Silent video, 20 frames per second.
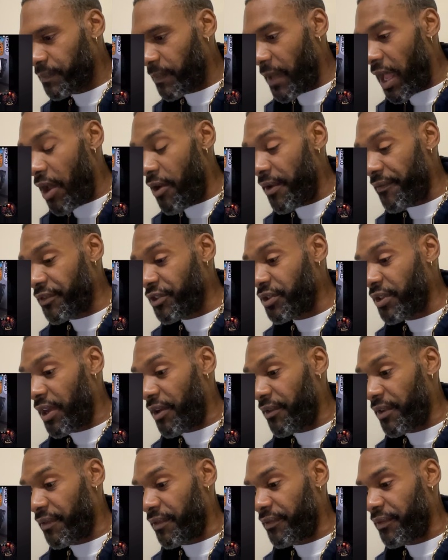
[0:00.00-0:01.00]
I don't, you know, I
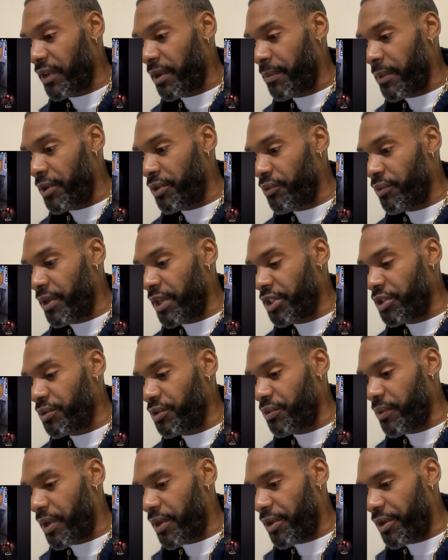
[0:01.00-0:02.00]
don't give a about doing issues
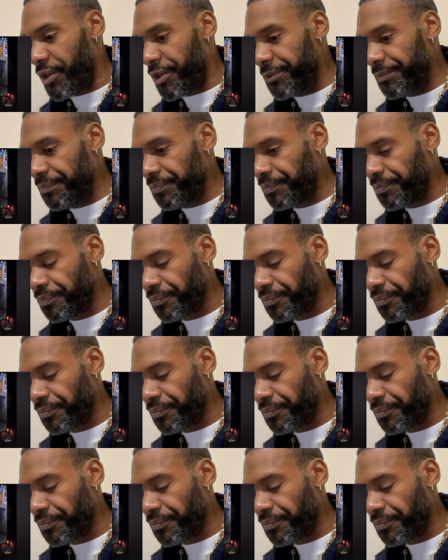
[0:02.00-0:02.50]
you at all.